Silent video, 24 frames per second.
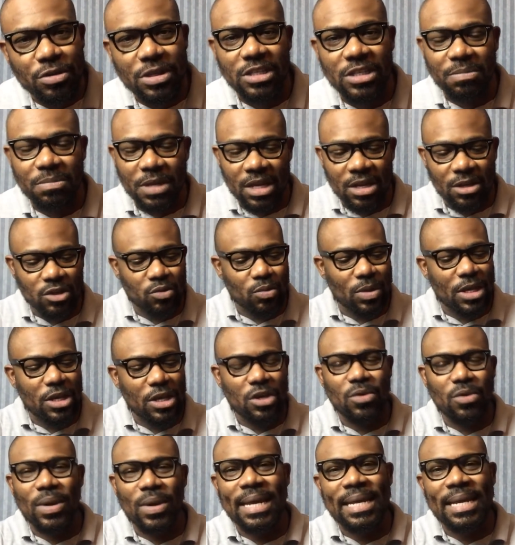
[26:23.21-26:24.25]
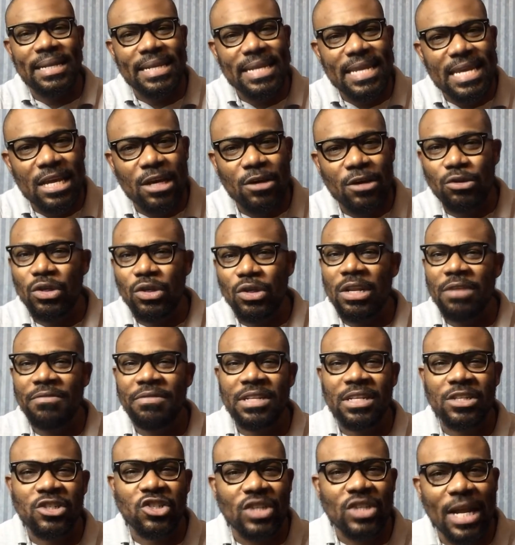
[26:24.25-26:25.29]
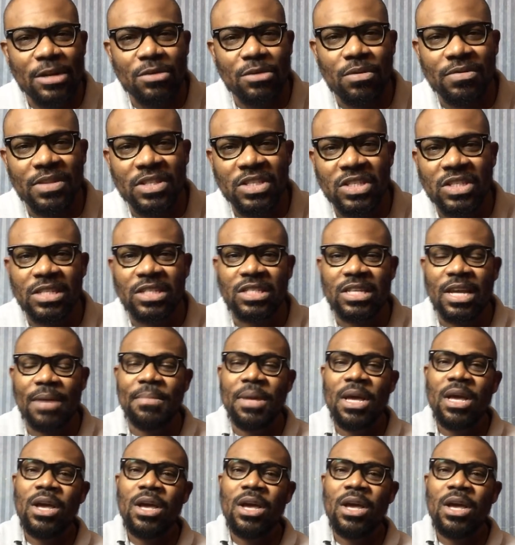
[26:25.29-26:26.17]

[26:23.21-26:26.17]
because when you are illegal, you live in the shadow of the system.